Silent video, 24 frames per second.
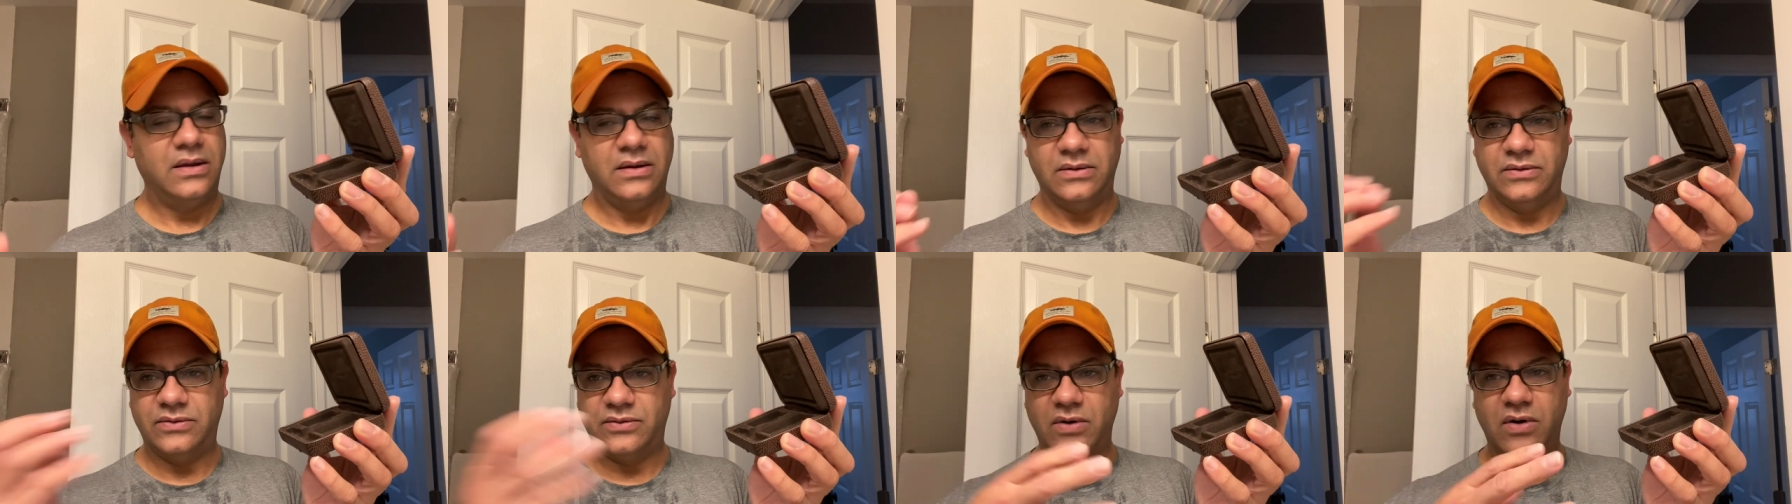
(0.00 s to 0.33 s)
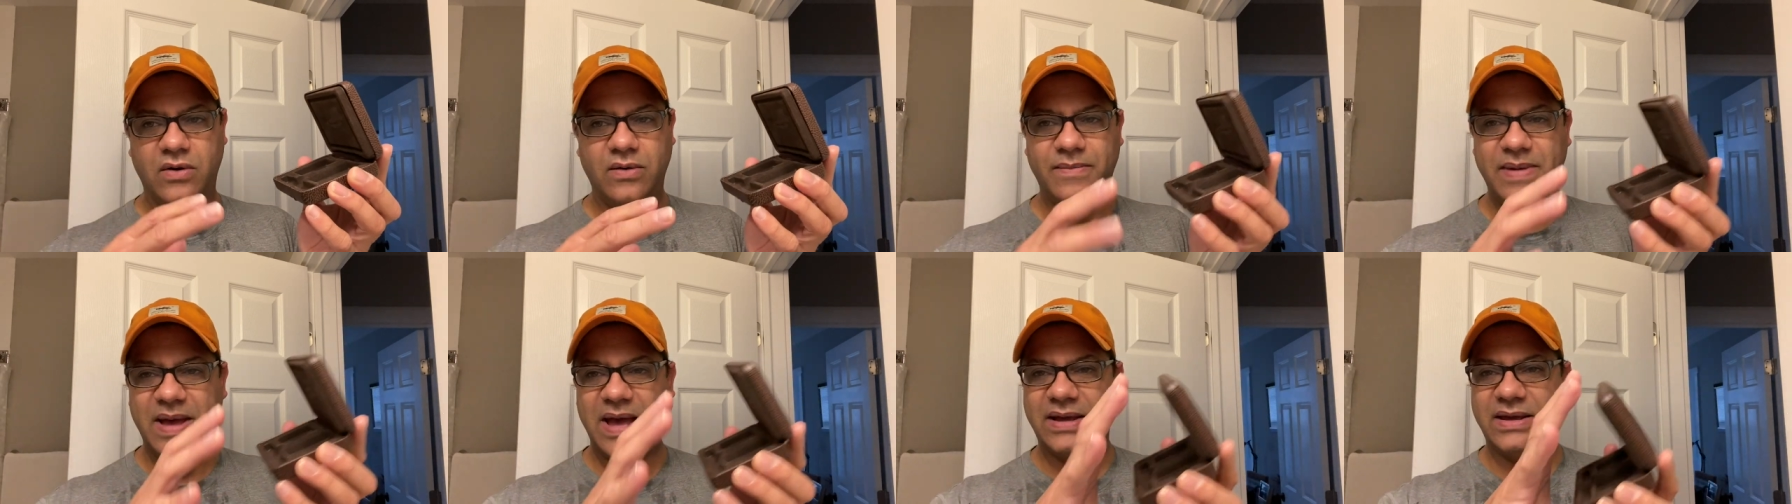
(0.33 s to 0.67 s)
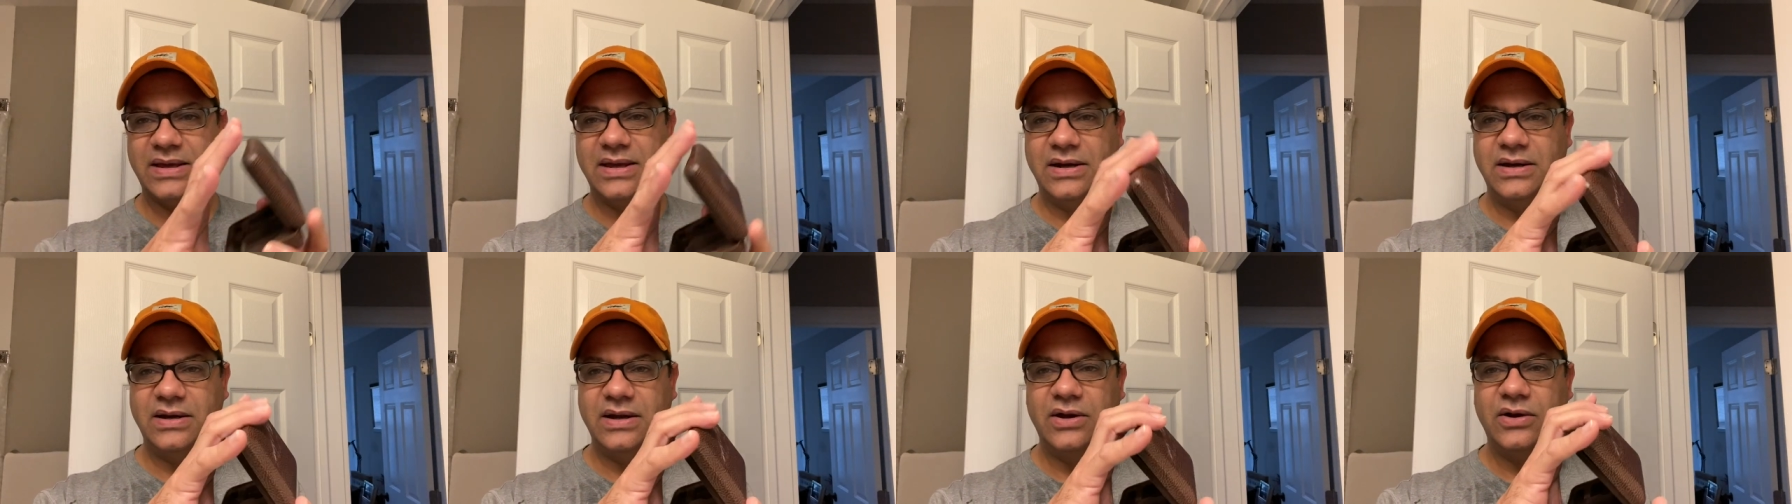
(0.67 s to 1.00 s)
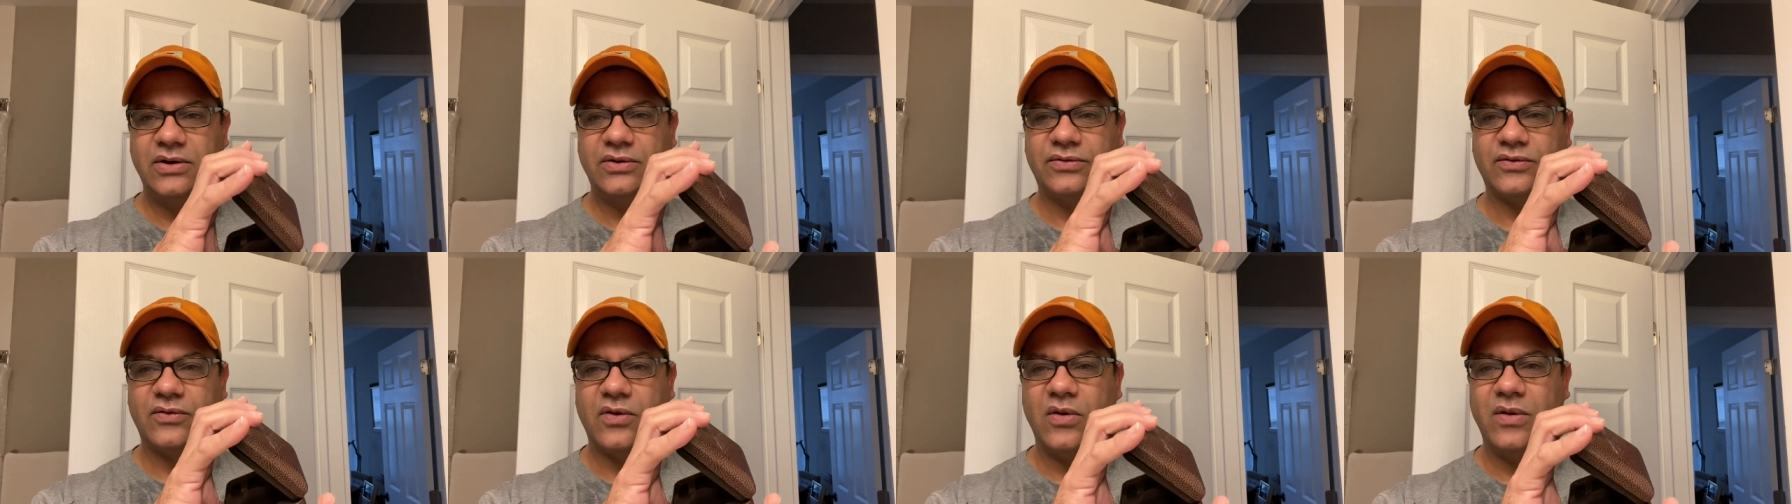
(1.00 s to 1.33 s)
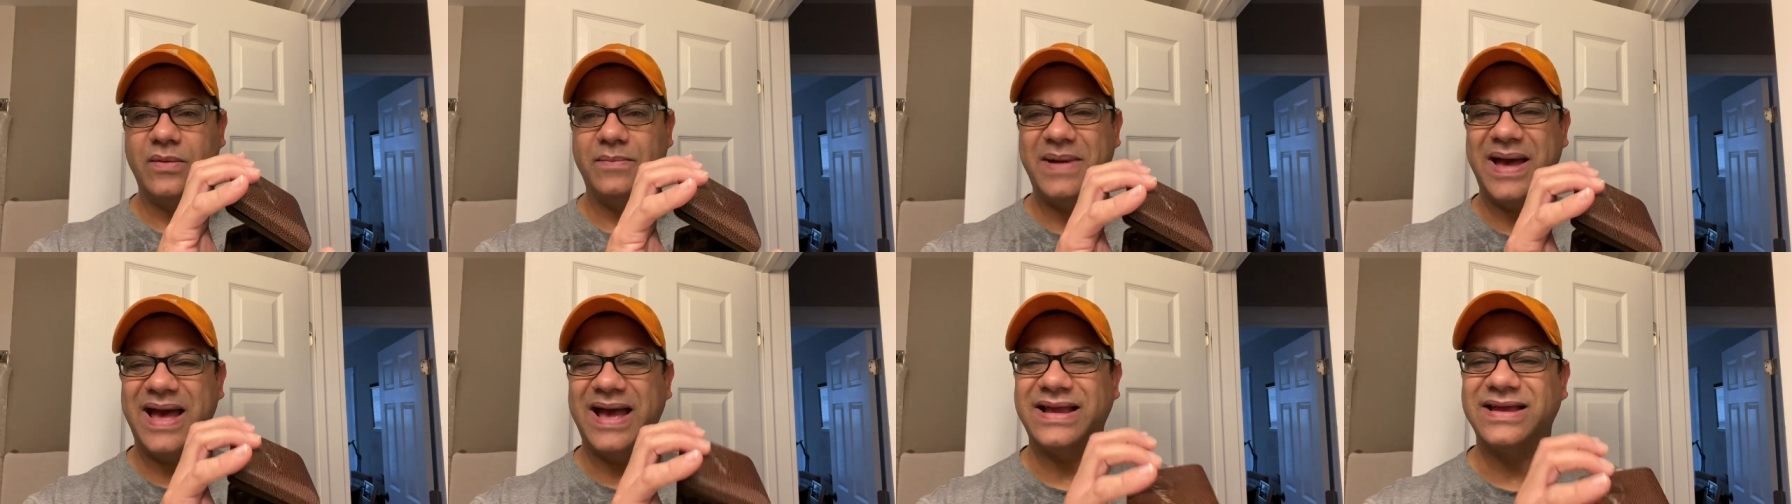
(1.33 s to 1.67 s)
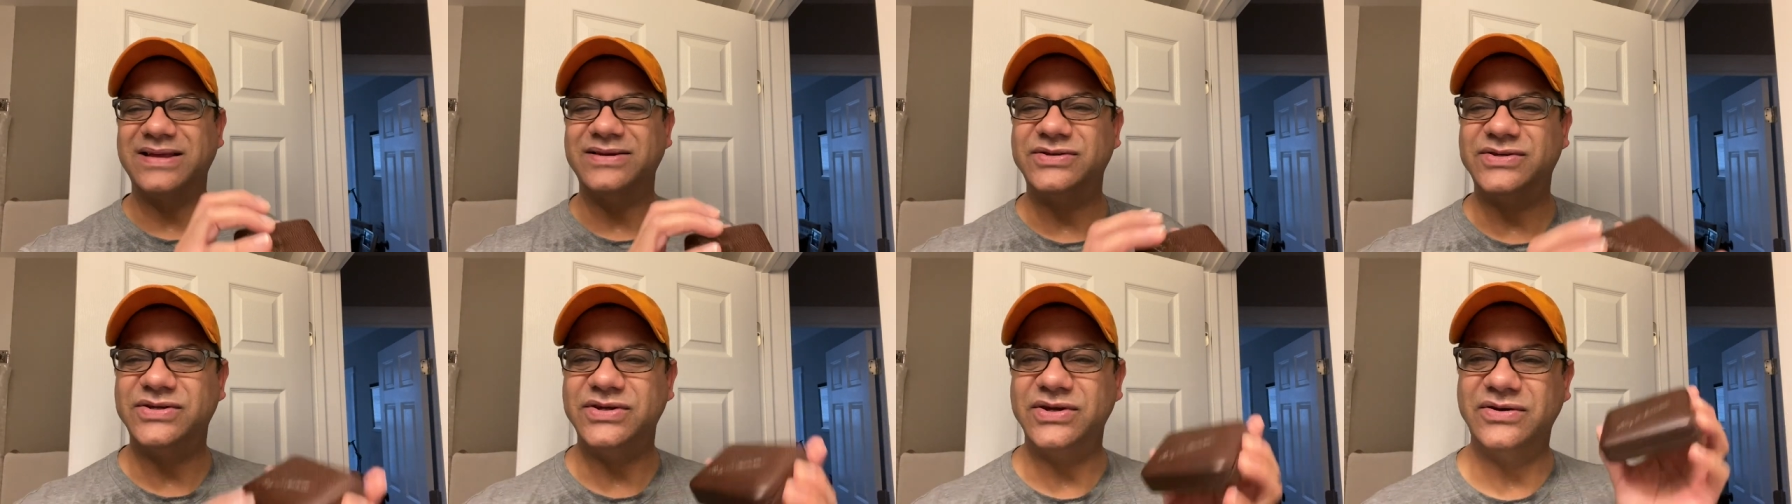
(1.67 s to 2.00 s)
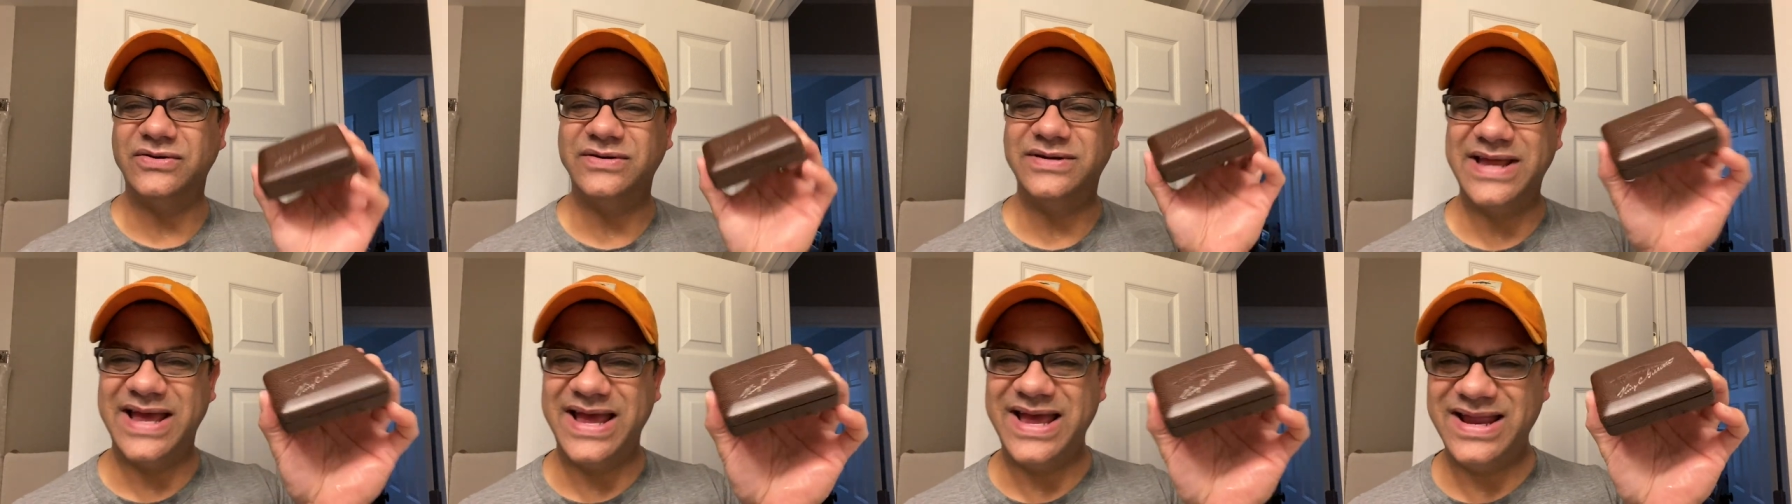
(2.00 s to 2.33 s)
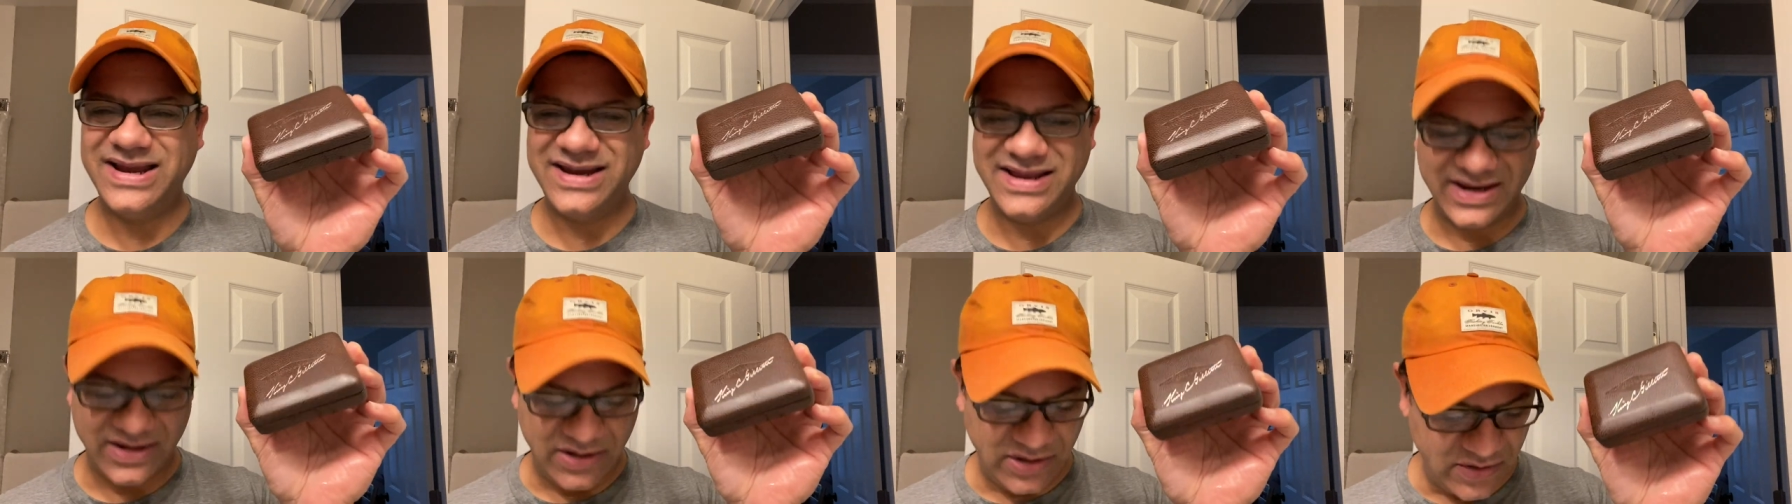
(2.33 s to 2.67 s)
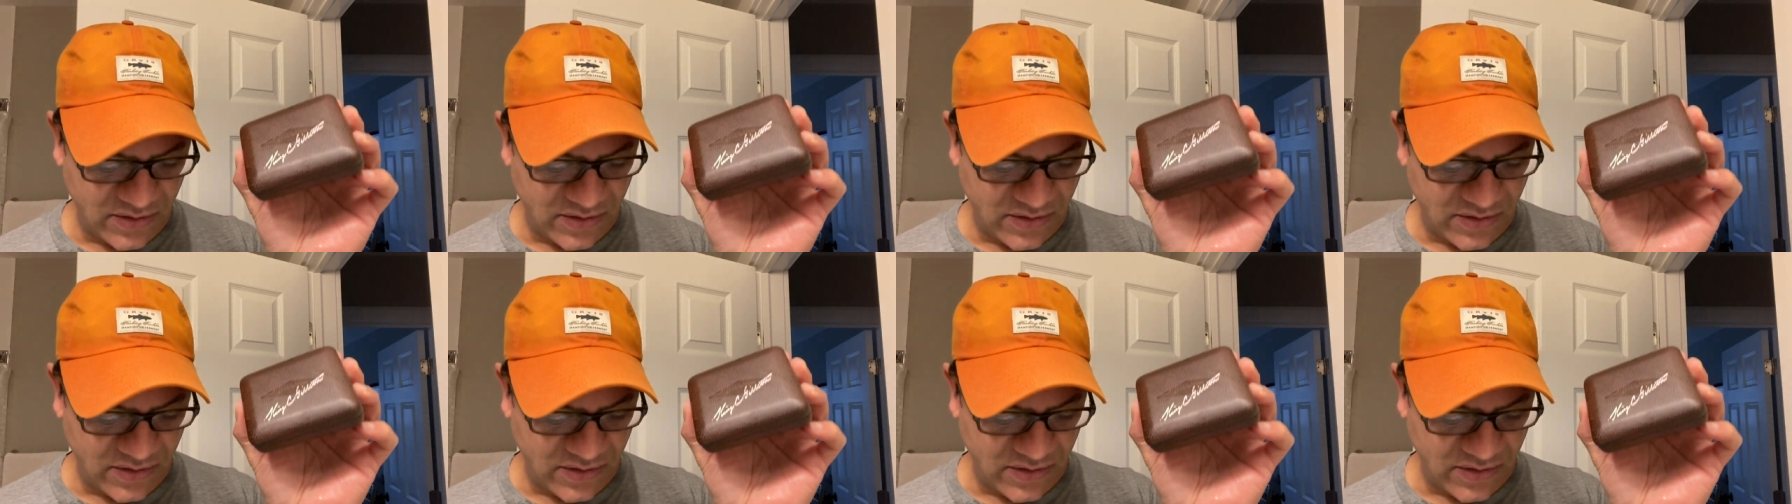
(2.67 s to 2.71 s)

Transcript: throw it back in here, throw it back into your den, and